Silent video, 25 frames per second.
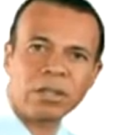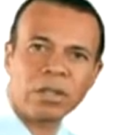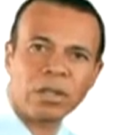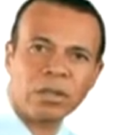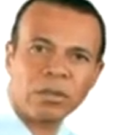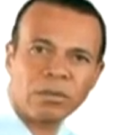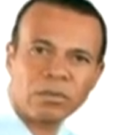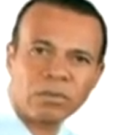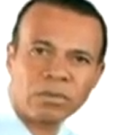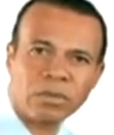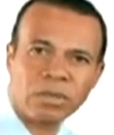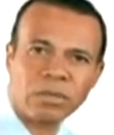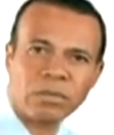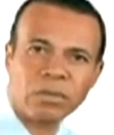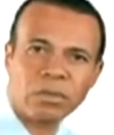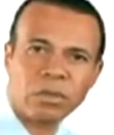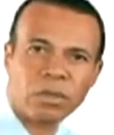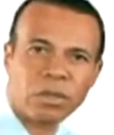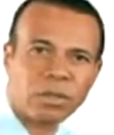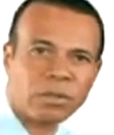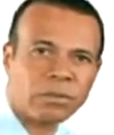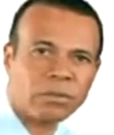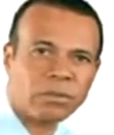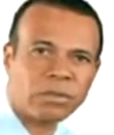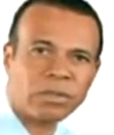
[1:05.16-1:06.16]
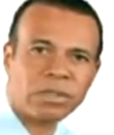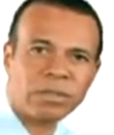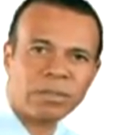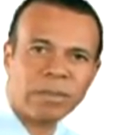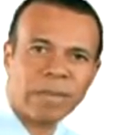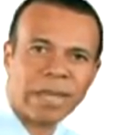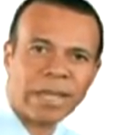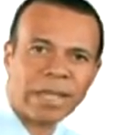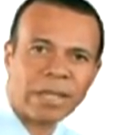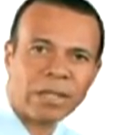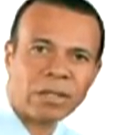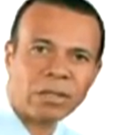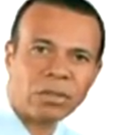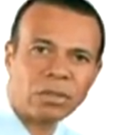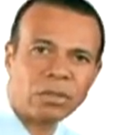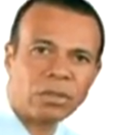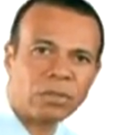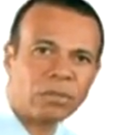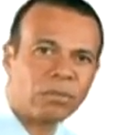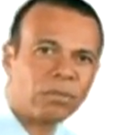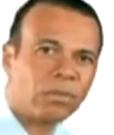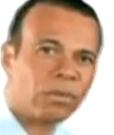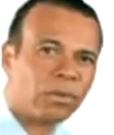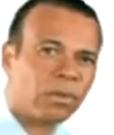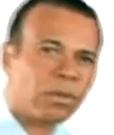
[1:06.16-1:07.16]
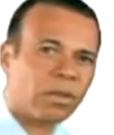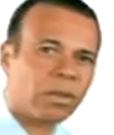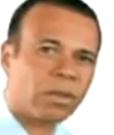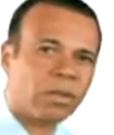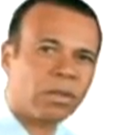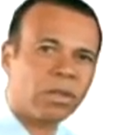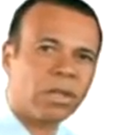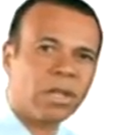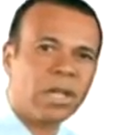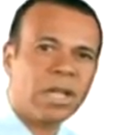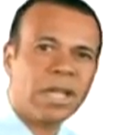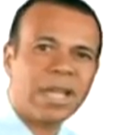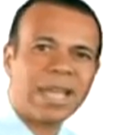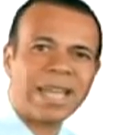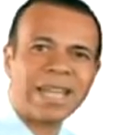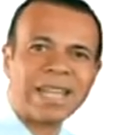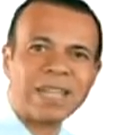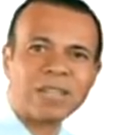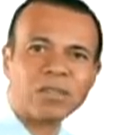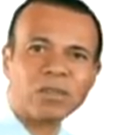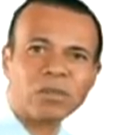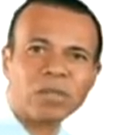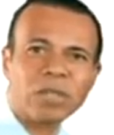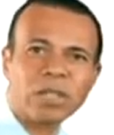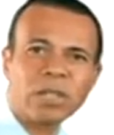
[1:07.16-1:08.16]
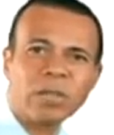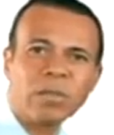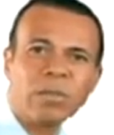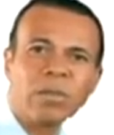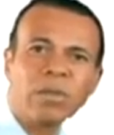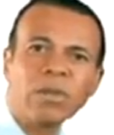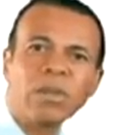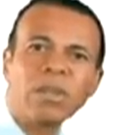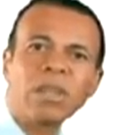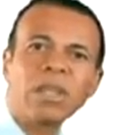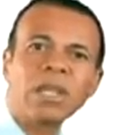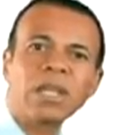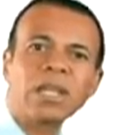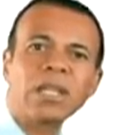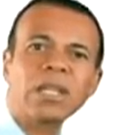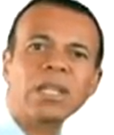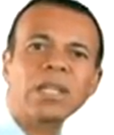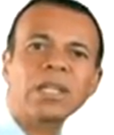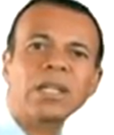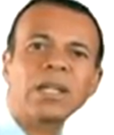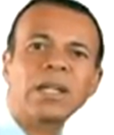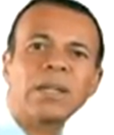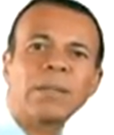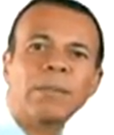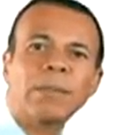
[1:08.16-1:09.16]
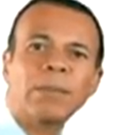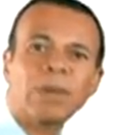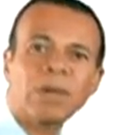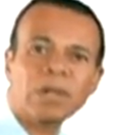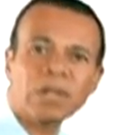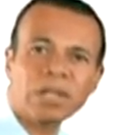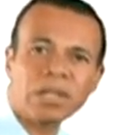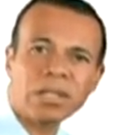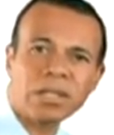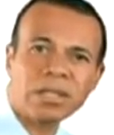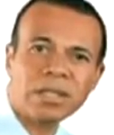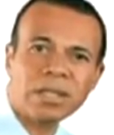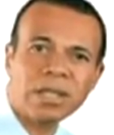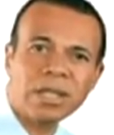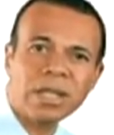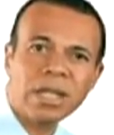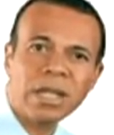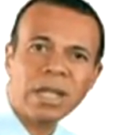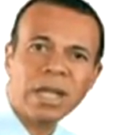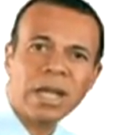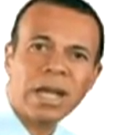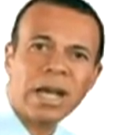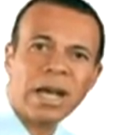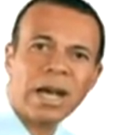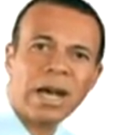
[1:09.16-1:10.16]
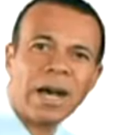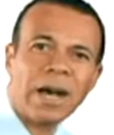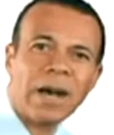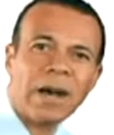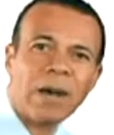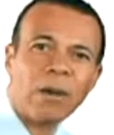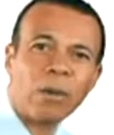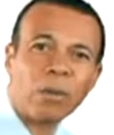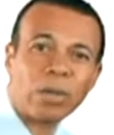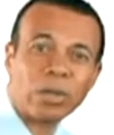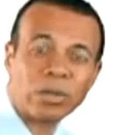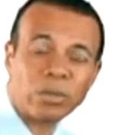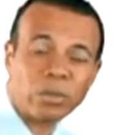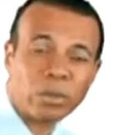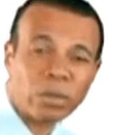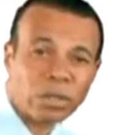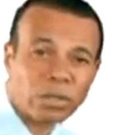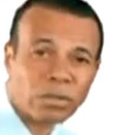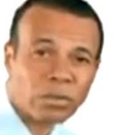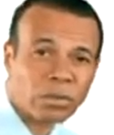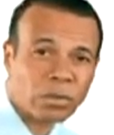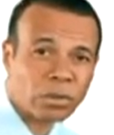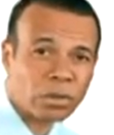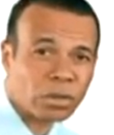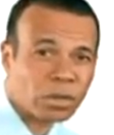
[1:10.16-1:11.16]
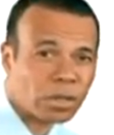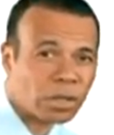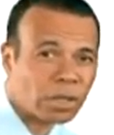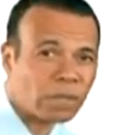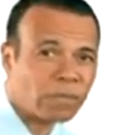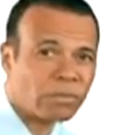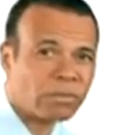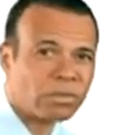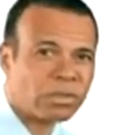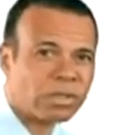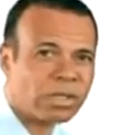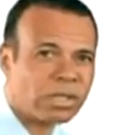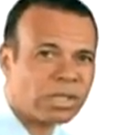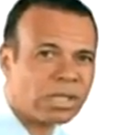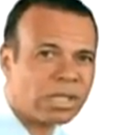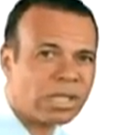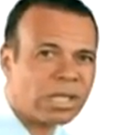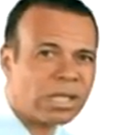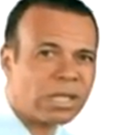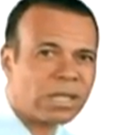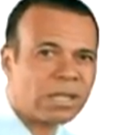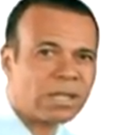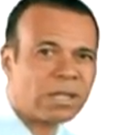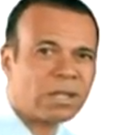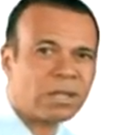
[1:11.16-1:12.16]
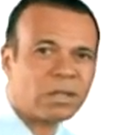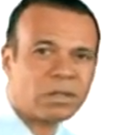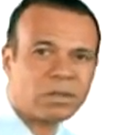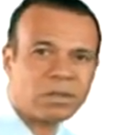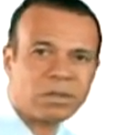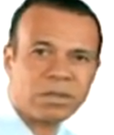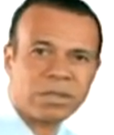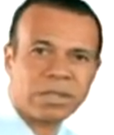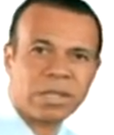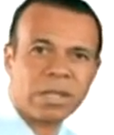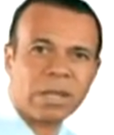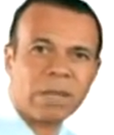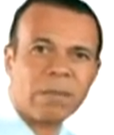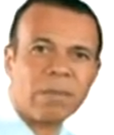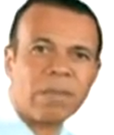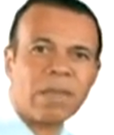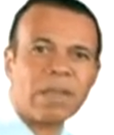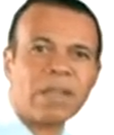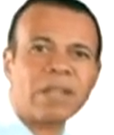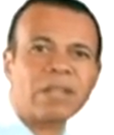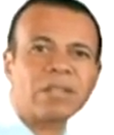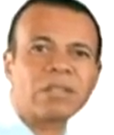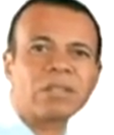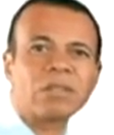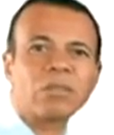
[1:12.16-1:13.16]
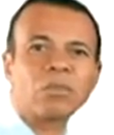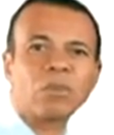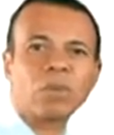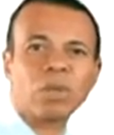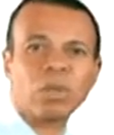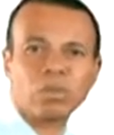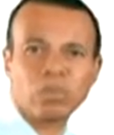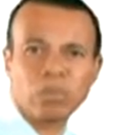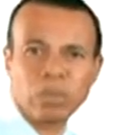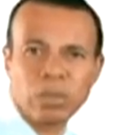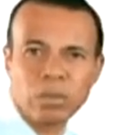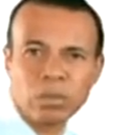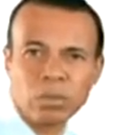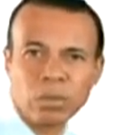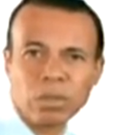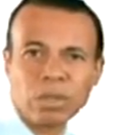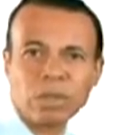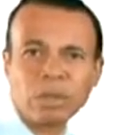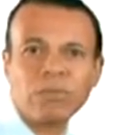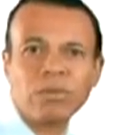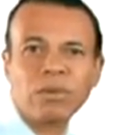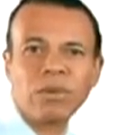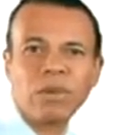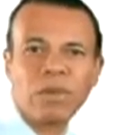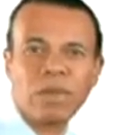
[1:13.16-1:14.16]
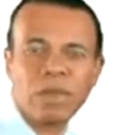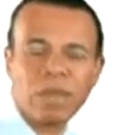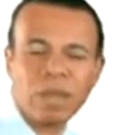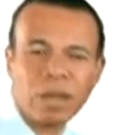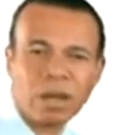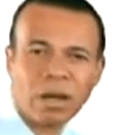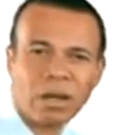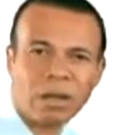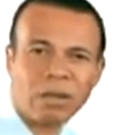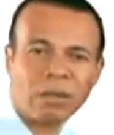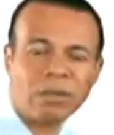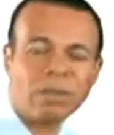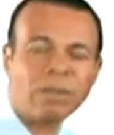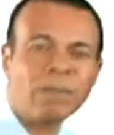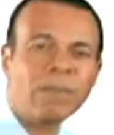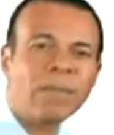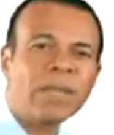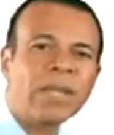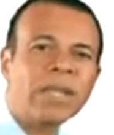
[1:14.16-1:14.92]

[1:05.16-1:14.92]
a conference for Conference Banker or for the electronic music market, what works for your conference is not the same that what will work for the other.